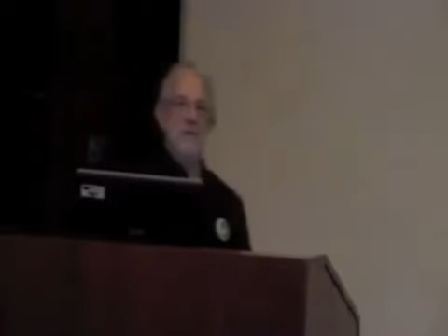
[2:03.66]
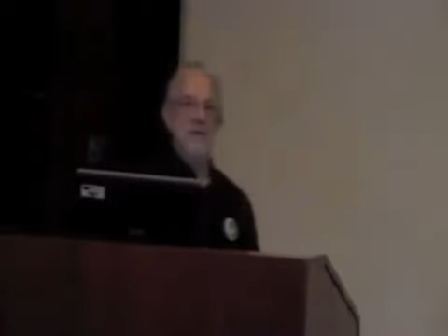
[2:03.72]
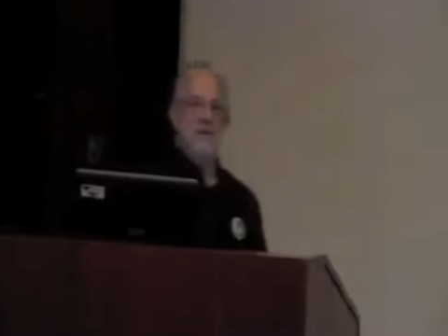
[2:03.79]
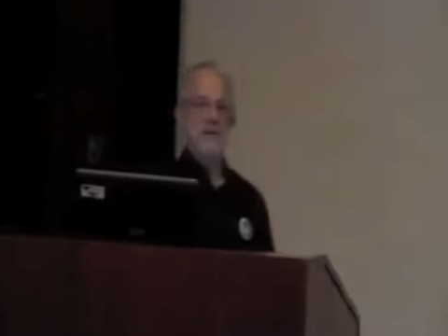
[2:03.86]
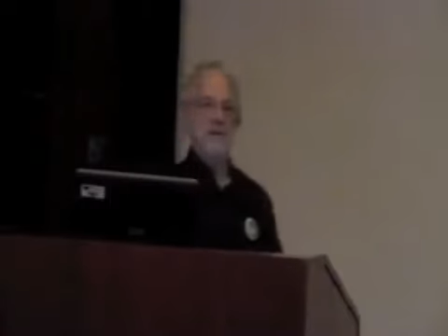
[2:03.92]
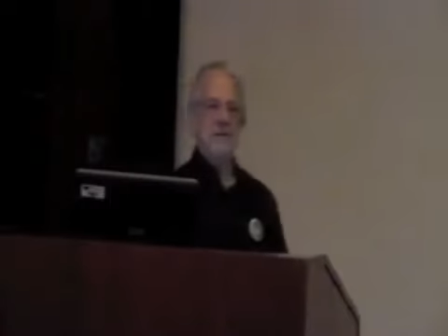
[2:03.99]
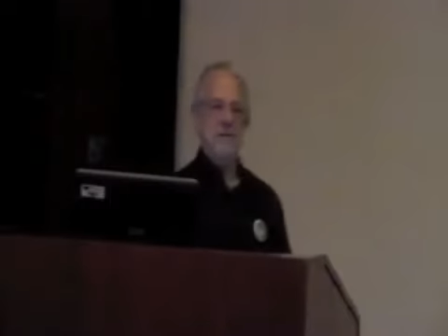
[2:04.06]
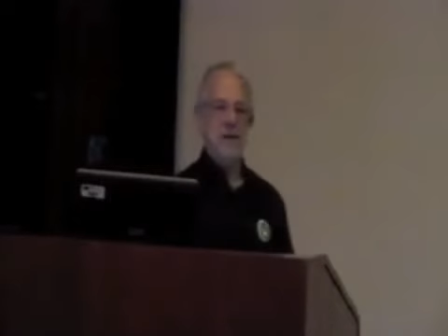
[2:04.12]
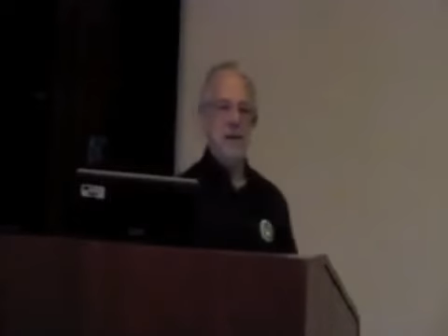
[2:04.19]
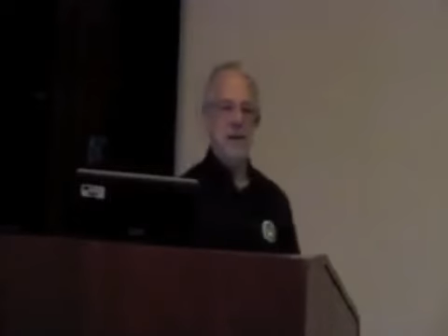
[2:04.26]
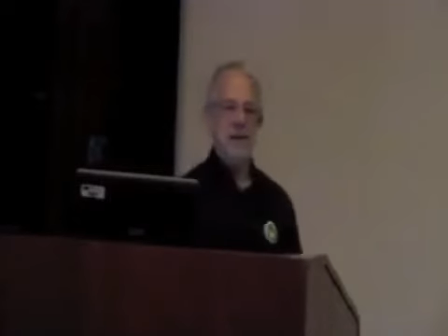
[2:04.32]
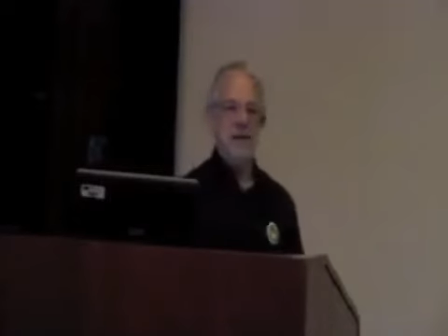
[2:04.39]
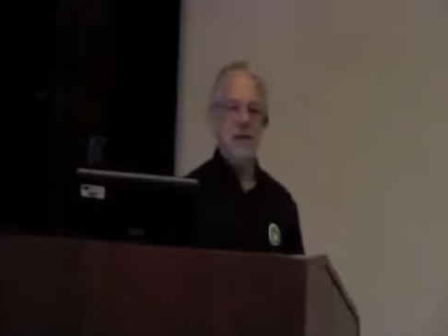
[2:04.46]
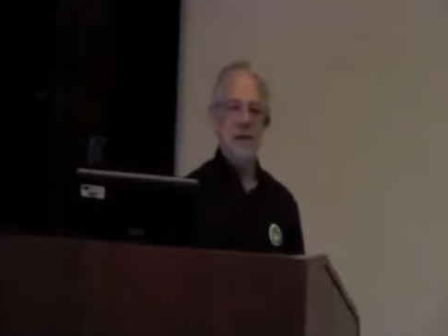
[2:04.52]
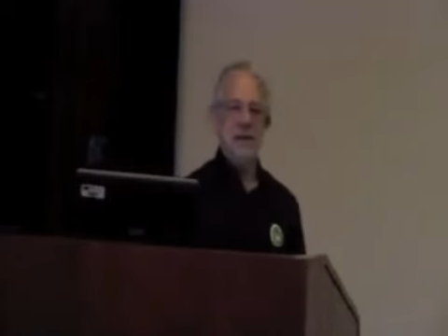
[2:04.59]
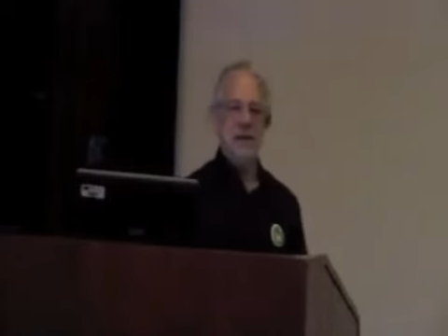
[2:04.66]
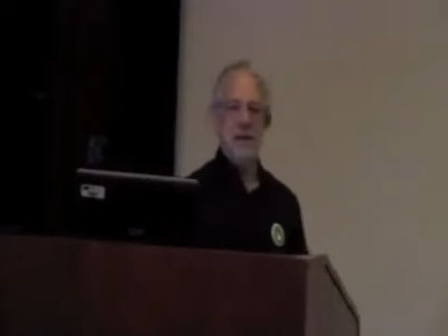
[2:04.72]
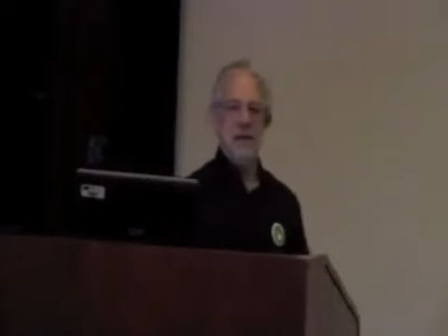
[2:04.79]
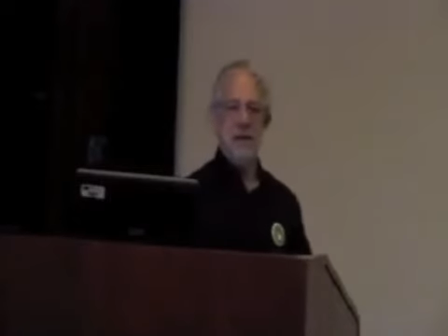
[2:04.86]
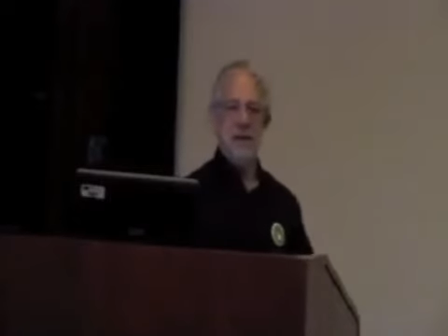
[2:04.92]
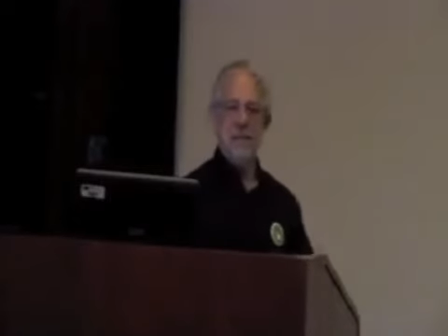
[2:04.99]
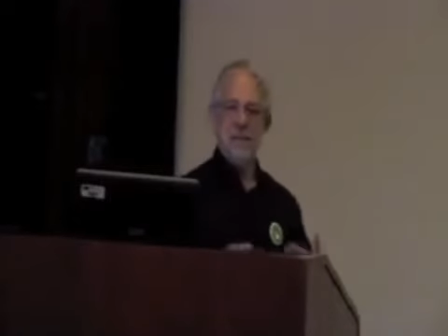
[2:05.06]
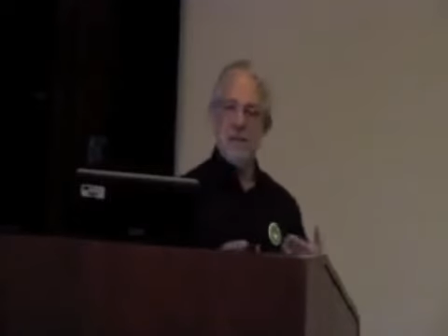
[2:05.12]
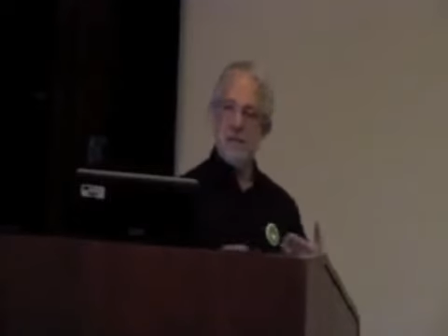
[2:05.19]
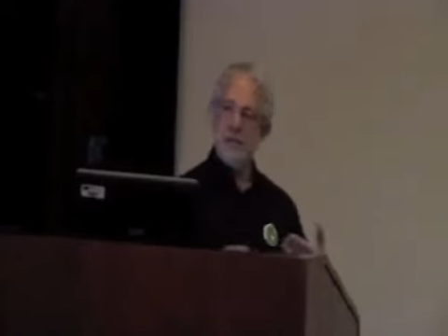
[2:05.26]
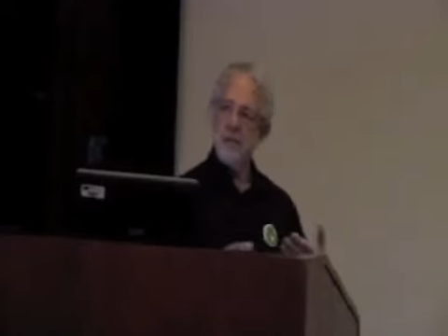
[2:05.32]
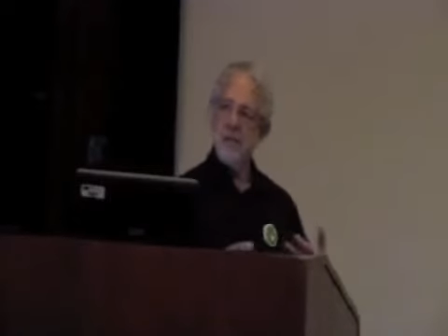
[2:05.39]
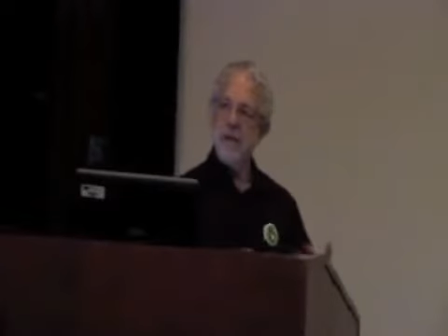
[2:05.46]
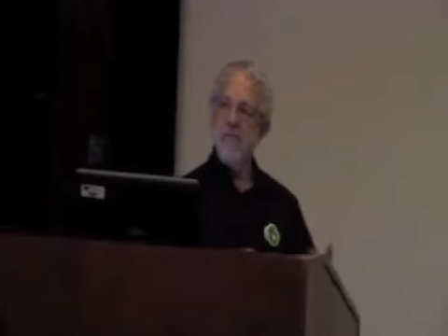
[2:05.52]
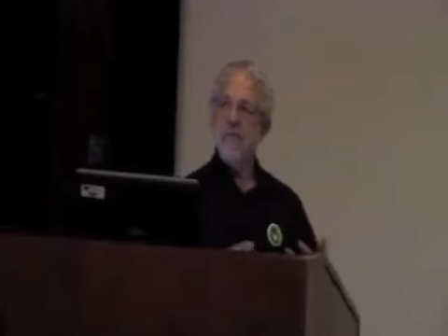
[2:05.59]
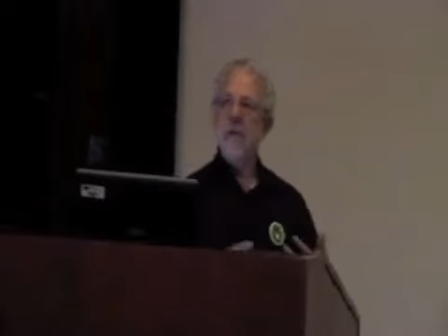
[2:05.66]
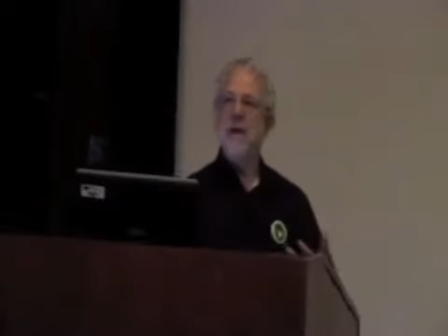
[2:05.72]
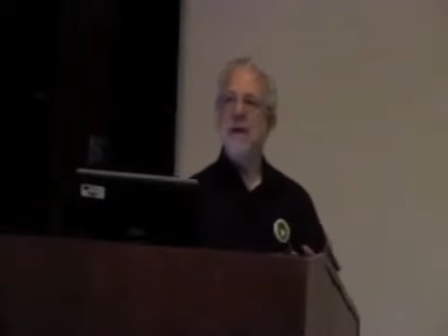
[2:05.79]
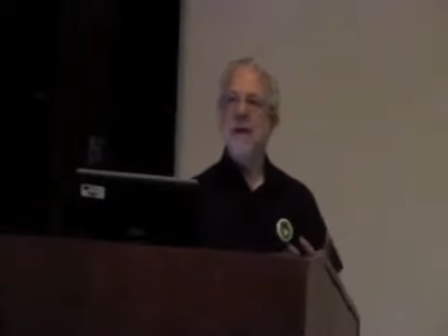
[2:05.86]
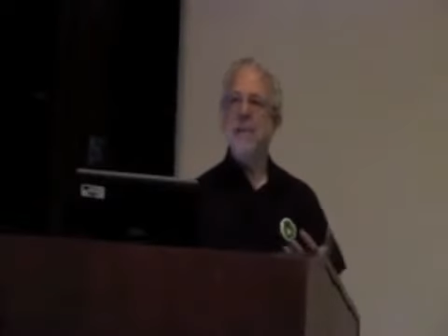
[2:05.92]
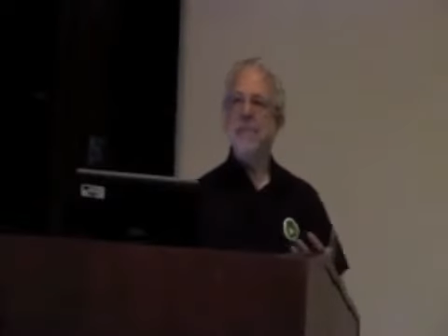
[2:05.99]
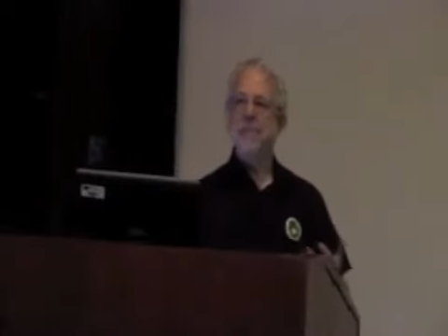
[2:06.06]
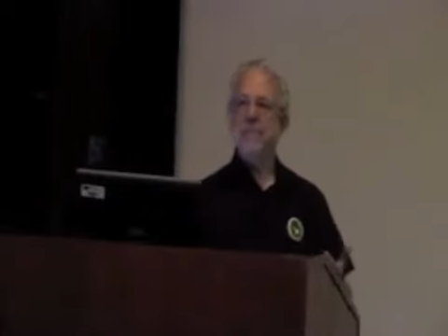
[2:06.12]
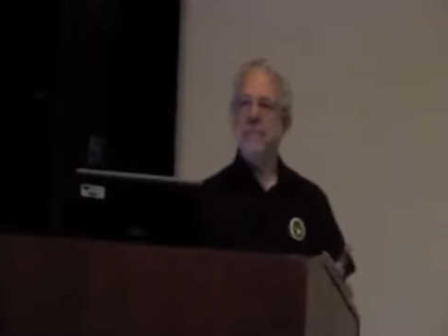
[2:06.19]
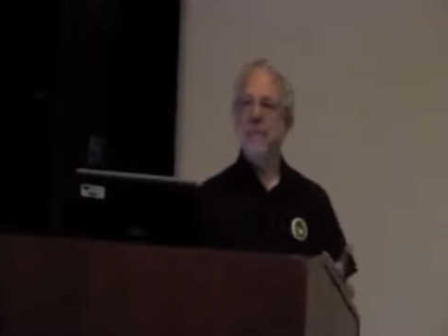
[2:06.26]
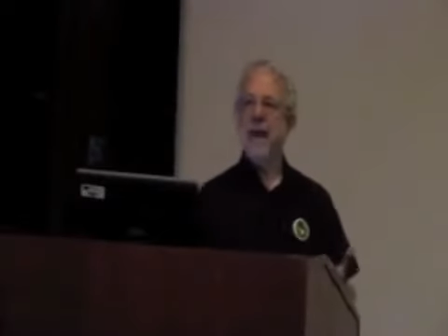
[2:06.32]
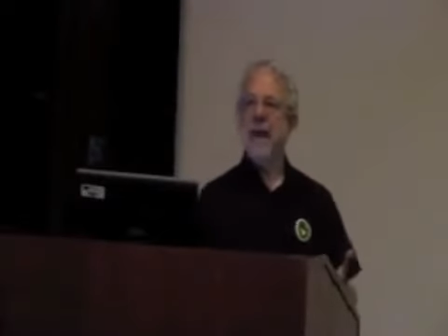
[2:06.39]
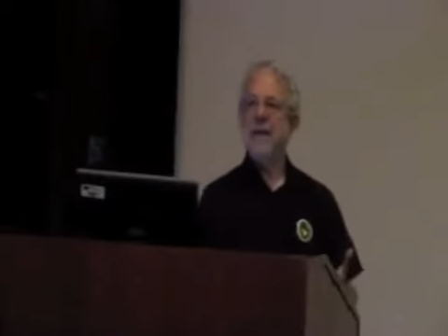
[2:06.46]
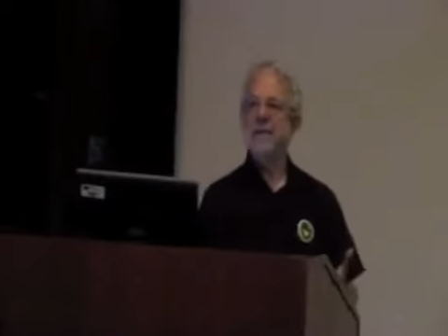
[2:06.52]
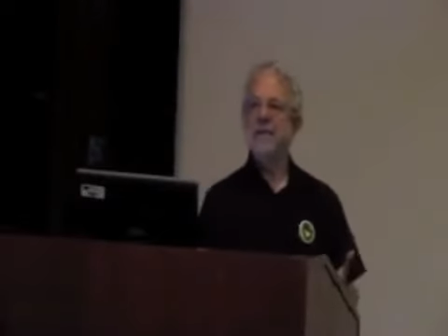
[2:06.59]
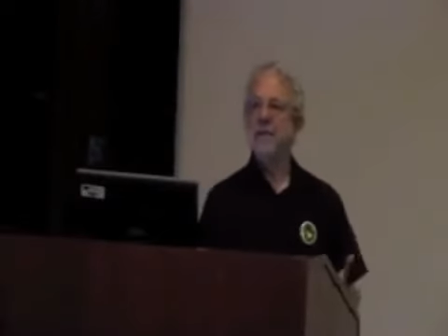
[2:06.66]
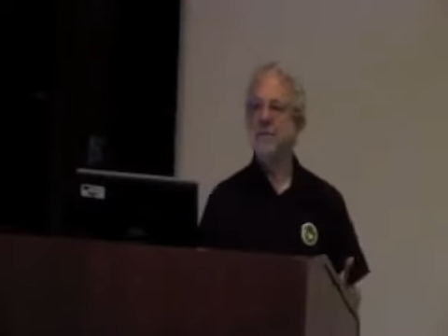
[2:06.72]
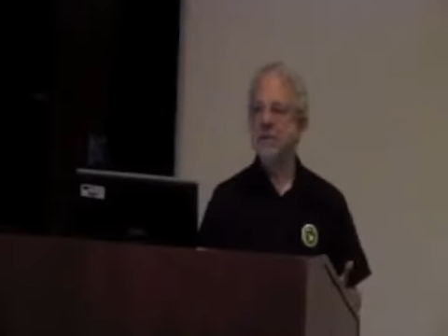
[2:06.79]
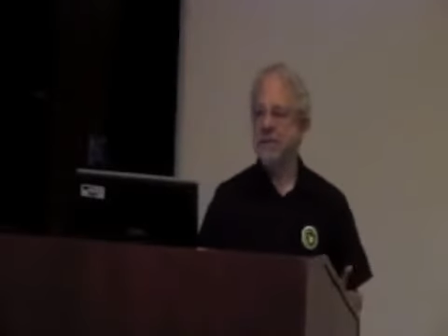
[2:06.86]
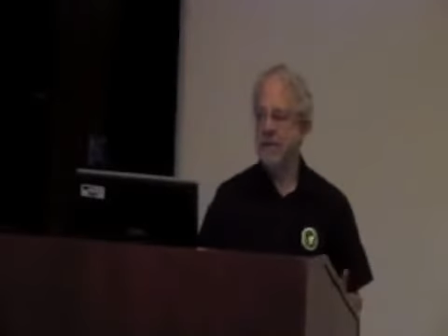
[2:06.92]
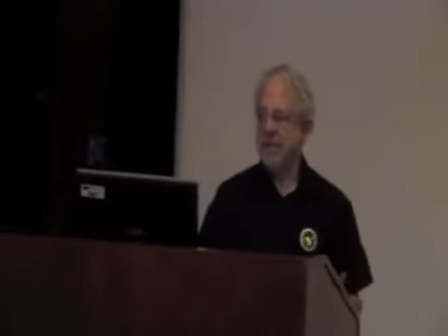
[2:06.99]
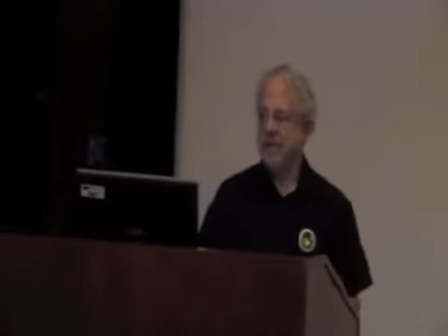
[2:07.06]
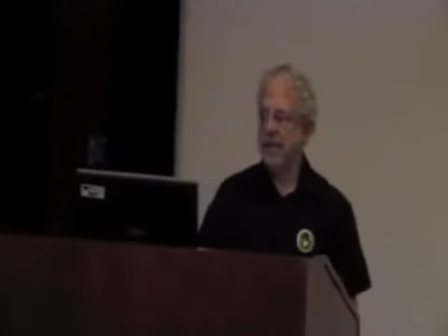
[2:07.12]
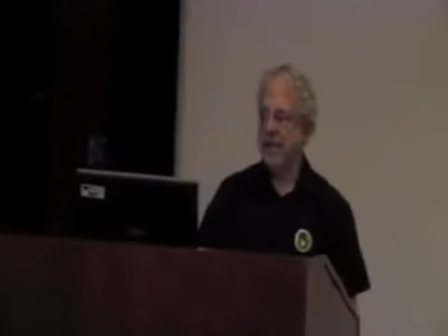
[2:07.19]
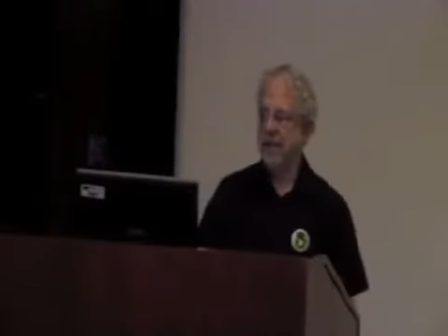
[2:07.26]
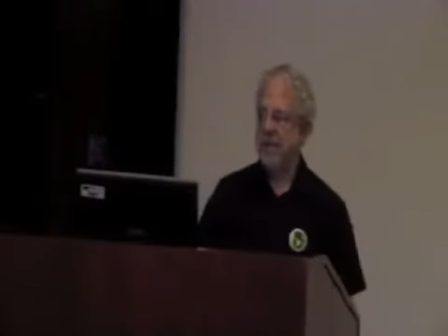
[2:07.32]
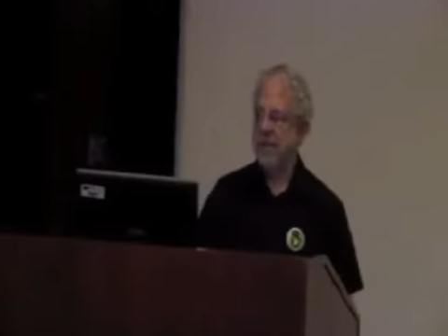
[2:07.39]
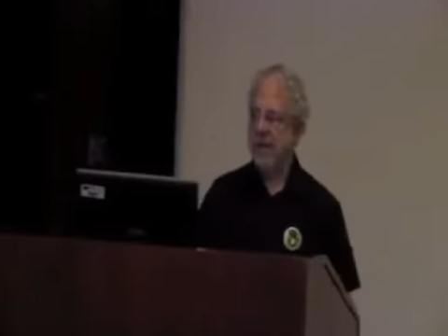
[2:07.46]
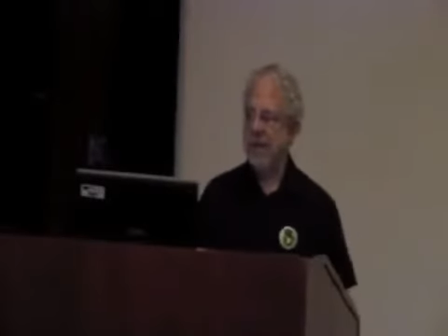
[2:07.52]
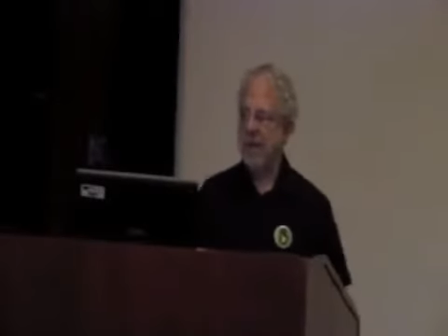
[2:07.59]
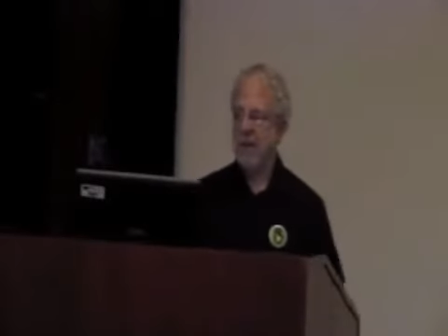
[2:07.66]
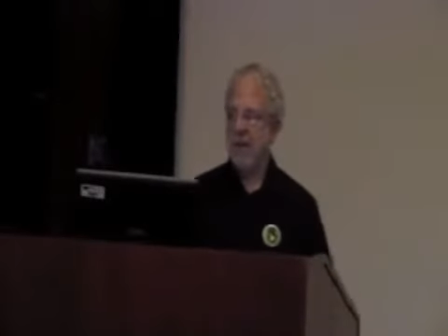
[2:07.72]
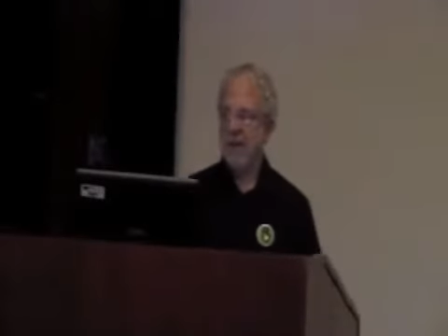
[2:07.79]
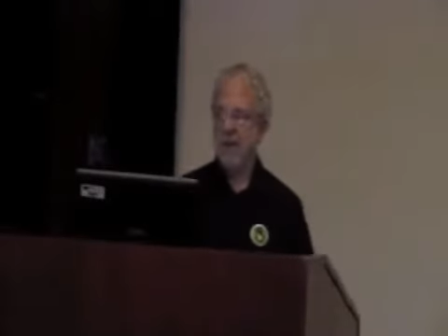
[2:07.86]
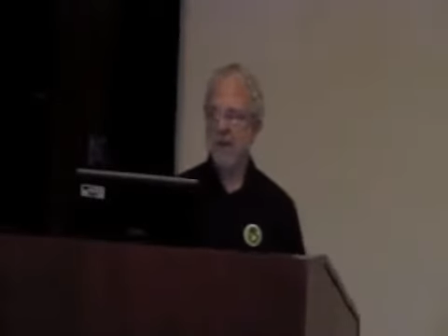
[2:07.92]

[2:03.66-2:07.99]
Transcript: parts of the bacon into the air. But cooking adds to particulate matter